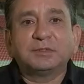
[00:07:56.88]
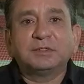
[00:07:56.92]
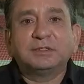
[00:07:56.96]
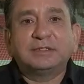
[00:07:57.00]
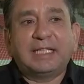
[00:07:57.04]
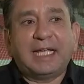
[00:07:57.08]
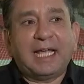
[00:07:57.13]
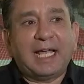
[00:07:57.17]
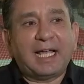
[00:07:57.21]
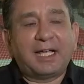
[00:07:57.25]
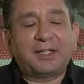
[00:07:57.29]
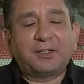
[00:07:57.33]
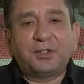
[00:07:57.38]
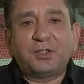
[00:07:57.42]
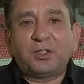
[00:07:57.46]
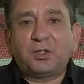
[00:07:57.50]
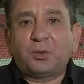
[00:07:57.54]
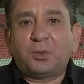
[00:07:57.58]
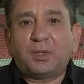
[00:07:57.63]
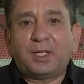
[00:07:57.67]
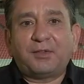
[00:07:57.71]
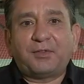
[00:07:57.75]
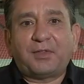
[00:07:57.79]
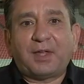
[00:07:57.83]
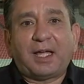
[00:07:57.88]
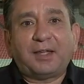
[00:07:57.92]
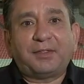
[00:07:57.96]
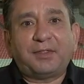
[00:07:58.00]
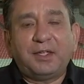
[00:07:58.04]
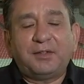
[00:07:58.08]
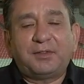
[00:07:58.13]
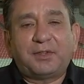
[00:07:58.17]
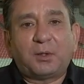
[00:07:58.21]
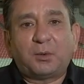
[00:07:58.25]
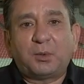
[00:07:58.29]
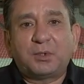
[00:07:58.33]
Yeah, you know what? I
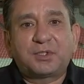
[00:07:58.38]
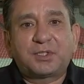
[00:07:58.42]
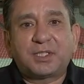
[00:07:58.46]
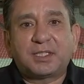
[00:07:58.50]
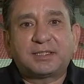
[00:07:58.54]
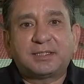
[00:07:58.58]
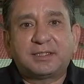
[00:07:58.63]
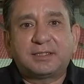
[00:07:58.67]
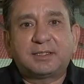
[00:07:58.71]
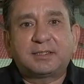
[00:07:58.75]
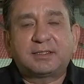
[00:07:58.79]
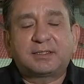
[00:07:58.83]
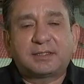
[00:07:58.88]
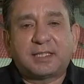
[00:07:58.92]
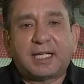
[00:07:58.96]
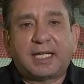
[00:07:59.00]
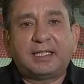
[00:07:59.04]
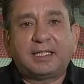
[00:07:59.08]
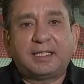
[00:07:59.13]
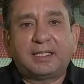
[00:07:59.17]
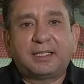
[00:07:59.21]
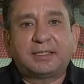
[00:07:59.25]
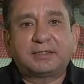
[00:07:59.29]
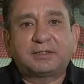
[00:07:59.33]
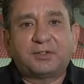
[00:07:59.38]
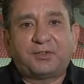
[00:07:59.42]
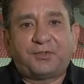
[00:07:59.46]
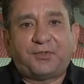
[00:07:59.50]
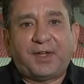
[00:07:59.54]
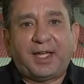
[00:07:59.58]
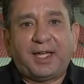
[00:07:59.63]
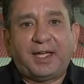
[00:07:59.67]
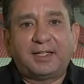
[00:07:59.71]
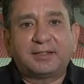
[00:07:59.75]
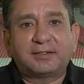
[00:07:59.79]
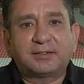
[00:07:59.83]
think they were just as excited as the
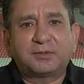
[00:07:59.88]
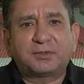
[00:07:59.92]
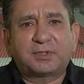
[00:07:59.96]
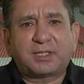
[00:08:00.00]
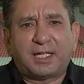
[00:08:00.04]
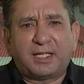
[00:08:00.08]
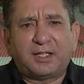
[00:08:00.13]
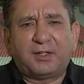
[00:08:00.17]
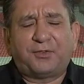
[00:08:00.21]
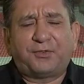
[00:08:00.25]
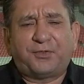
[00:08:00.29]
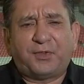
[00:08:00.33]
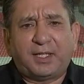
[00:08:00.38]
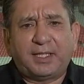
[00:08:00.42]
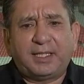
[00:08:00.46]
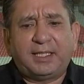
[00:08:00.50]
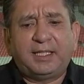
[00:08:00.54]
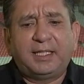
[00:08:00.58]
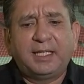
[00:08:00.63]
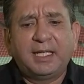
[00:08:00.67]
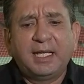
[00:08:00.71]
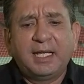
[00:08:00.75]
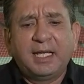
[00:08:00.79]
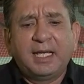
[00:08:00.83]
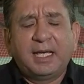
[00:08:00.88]
fans. It was kind of funny.